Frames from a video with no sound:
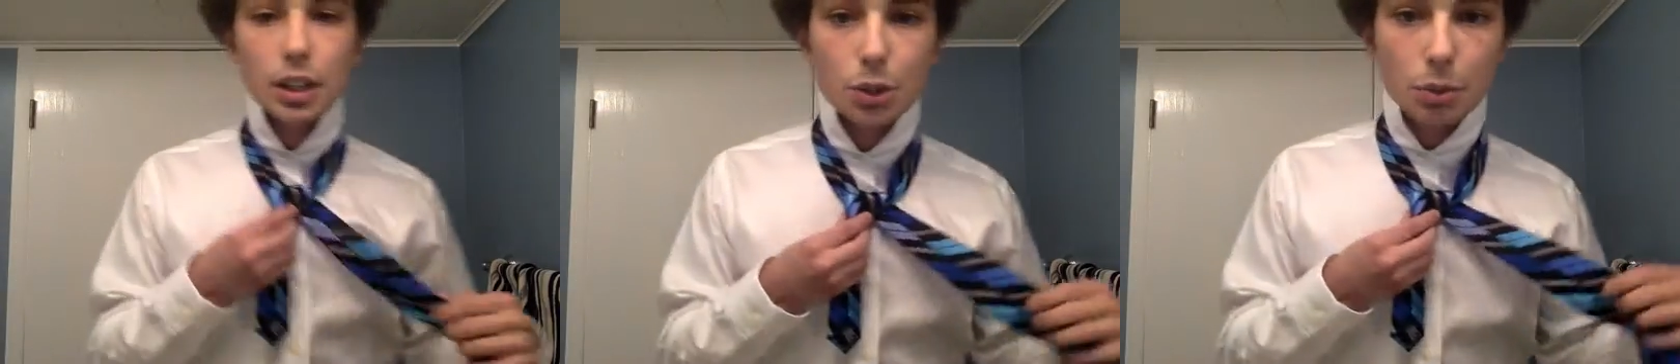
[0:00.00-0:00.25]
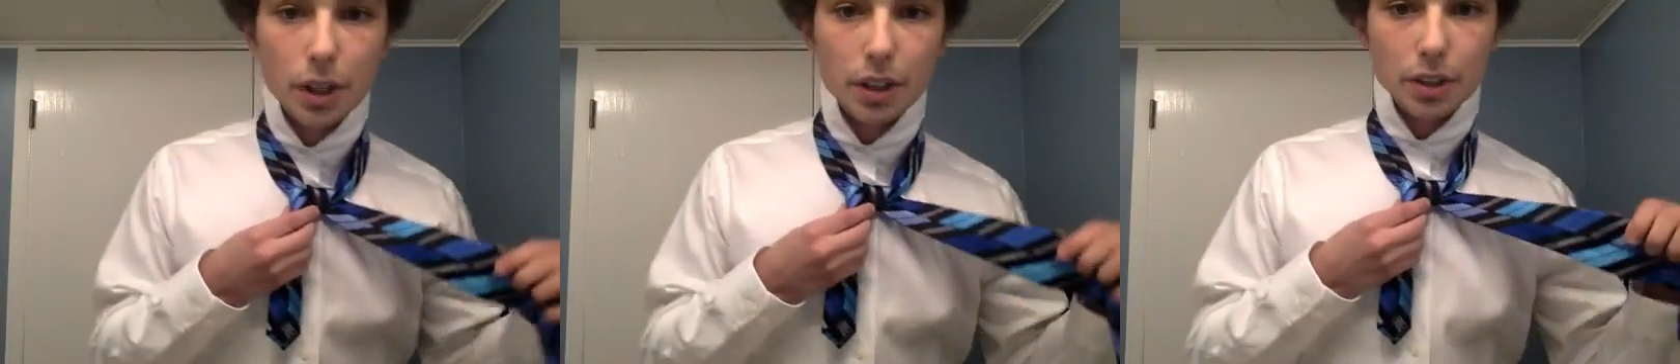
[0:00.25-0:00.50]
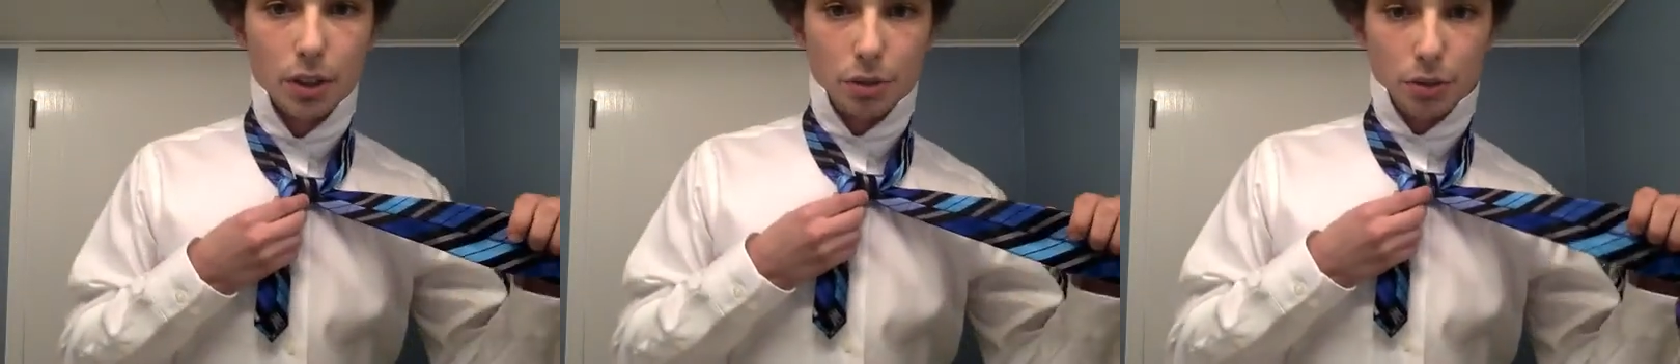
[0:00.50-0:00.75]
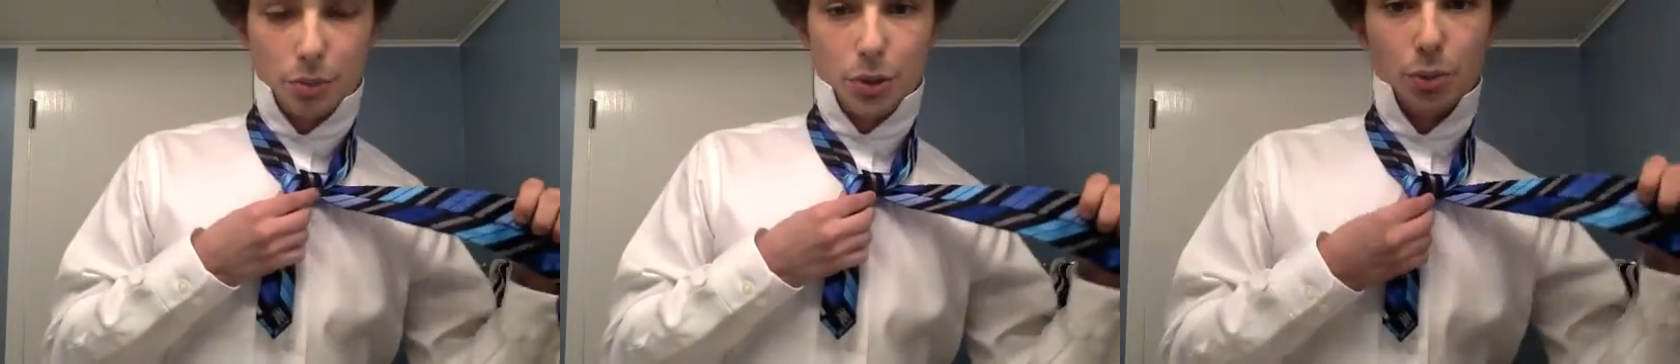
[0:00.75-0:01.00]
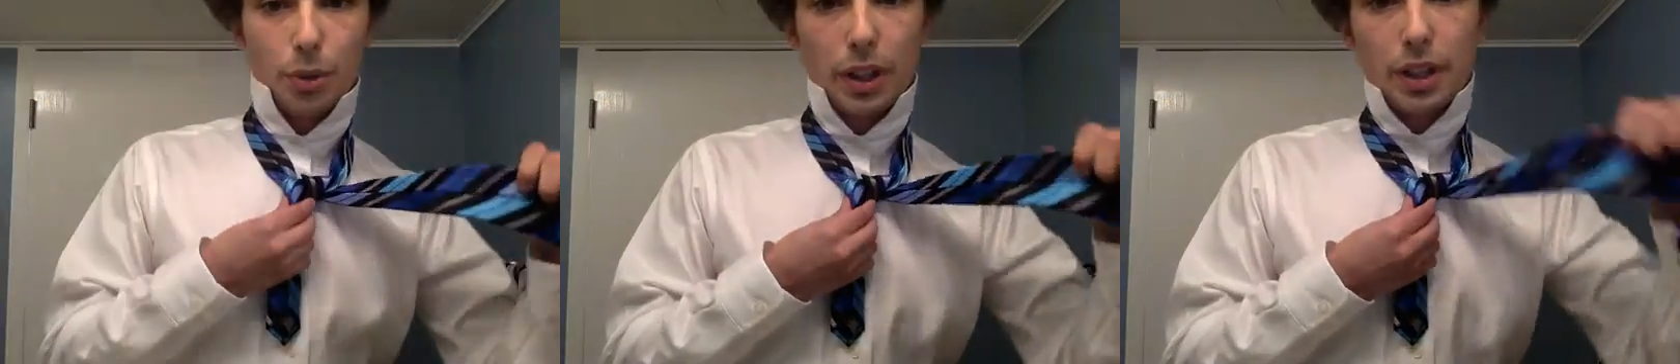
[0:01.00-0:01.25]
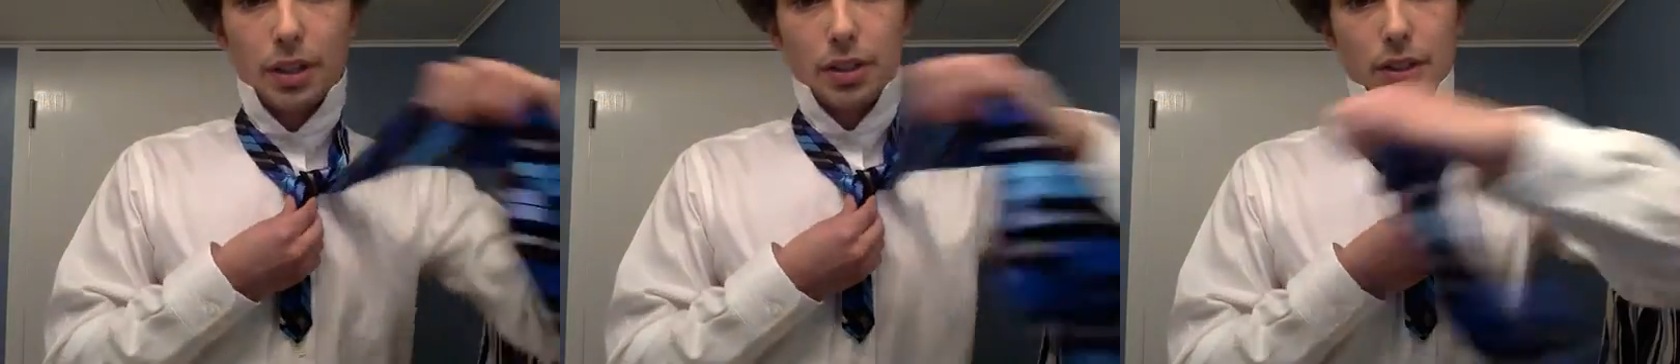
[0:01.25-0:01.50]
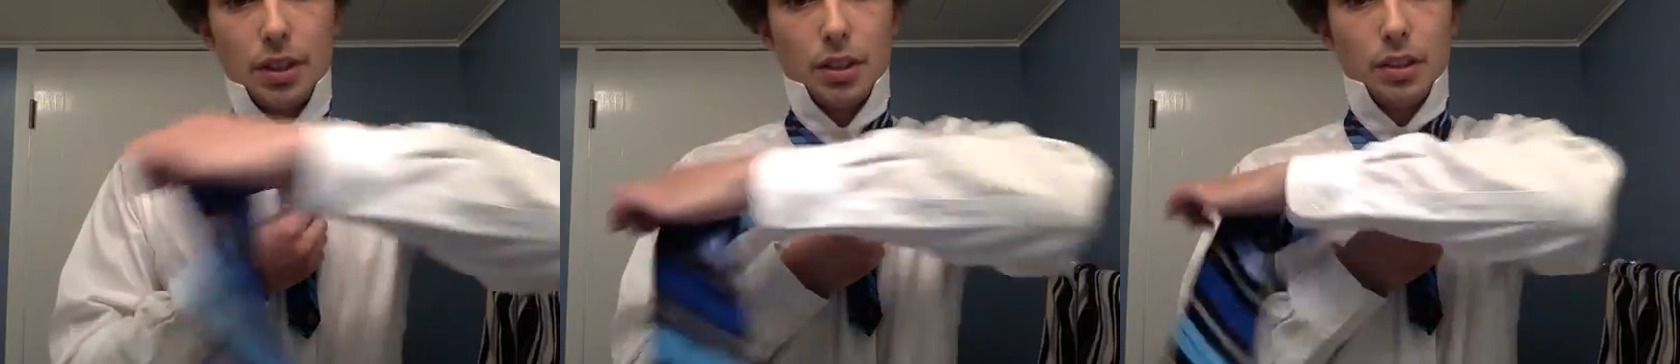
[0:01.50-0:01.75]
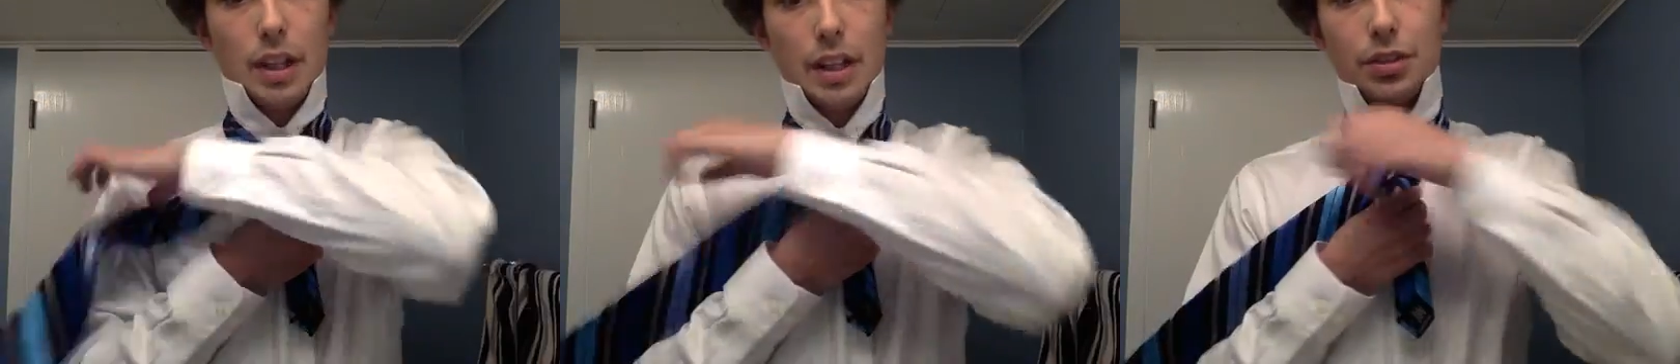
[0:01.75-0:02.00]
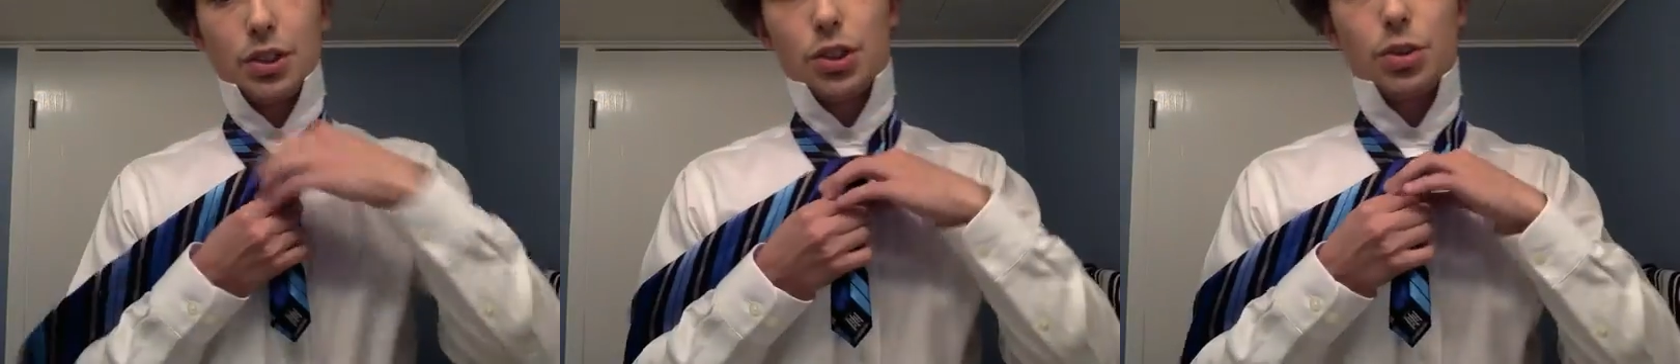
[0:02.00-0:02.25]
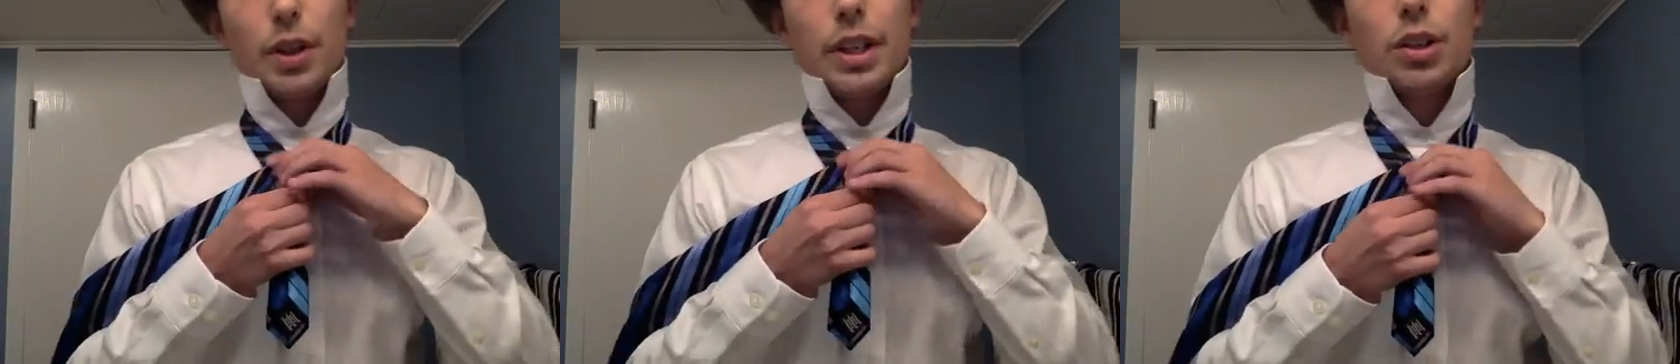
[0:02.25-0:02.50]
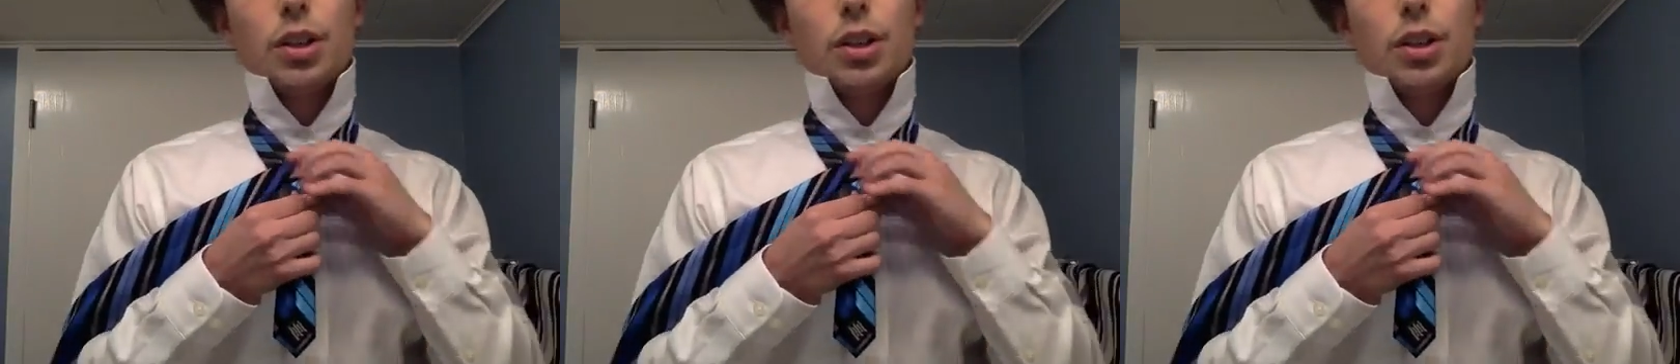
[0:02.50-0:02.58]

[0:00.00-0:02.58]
You want to go from the right to the left, straight